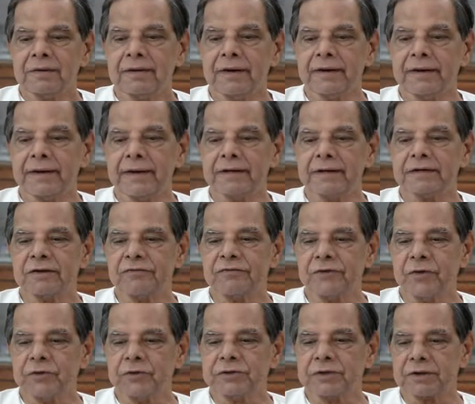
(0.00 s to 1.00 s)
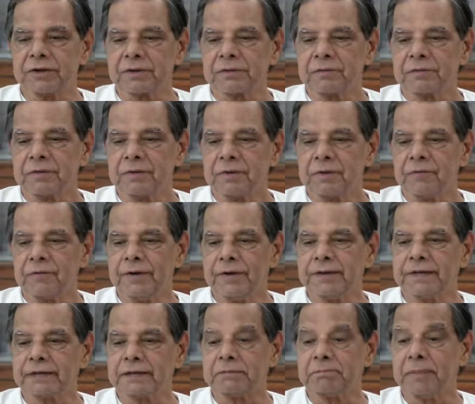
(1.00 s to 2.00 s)
It is a future
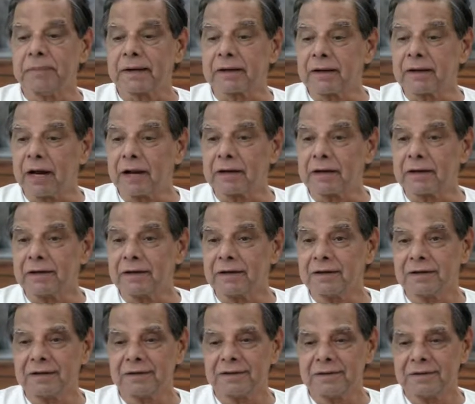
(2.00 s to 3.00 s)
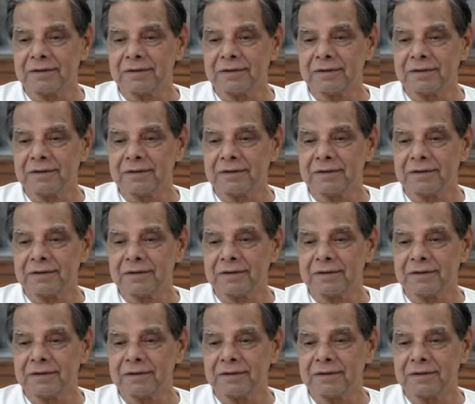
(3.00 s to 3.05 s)
which has begun.